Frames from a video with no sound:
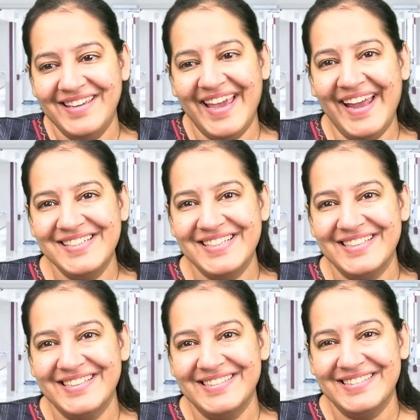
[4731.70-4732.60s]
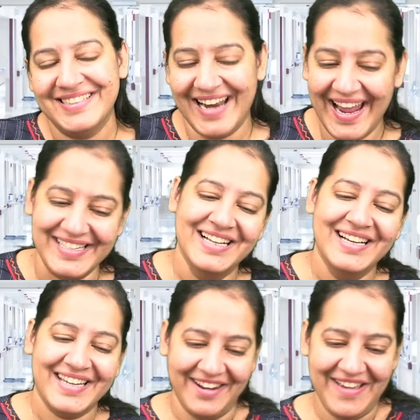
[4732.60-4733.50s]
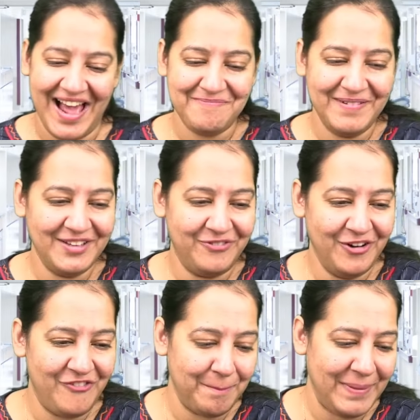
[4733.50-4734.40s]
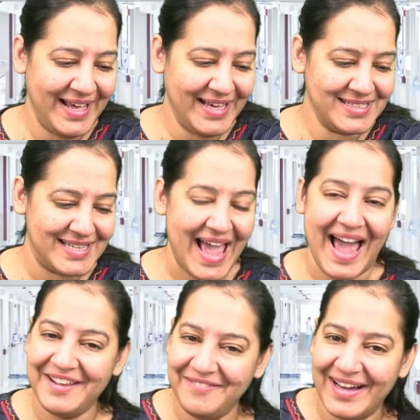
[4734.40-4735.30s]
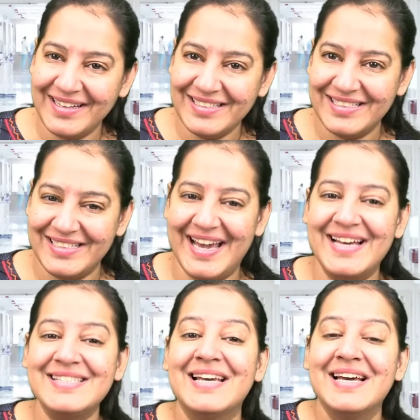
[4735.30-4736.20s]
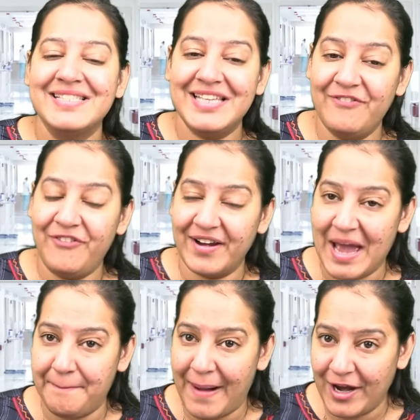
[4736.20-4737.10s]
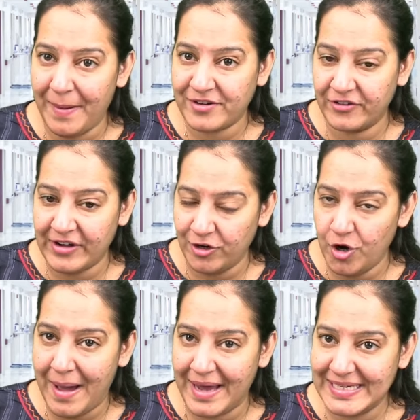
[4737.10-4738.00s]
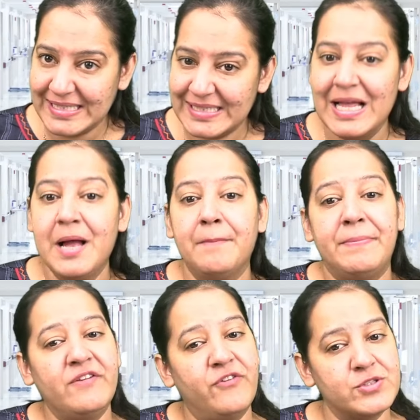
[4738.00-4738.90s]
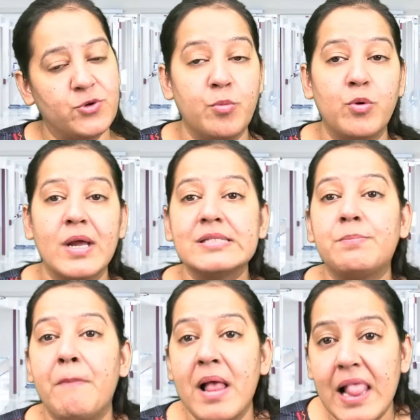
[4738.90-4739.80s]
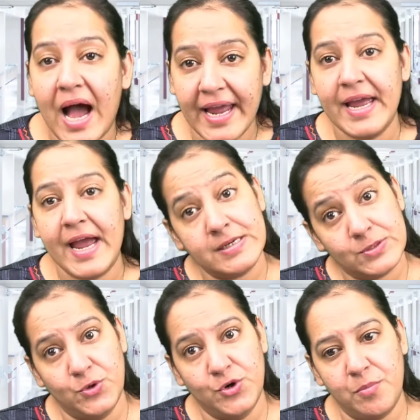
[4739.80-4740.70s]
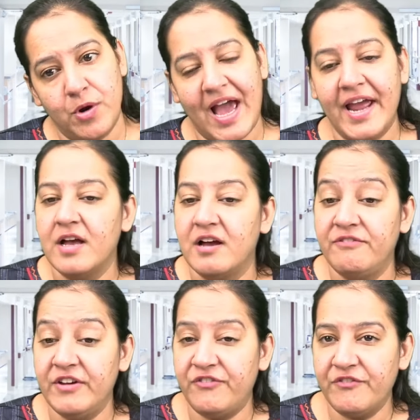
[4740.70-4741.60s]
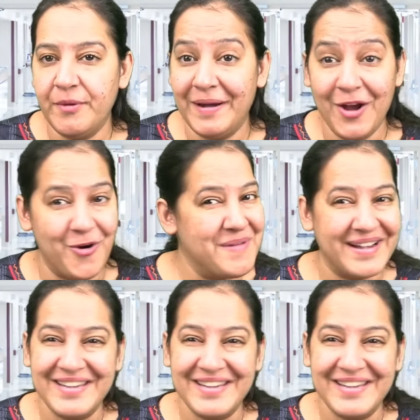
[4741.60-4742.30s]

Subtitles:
yield. Right? Can you help me in the full form, please? Anyone? Yes? C for Campylobacter granulomatous, P P for Pseudomonas malae and Pseudomolae. V for Vibrio,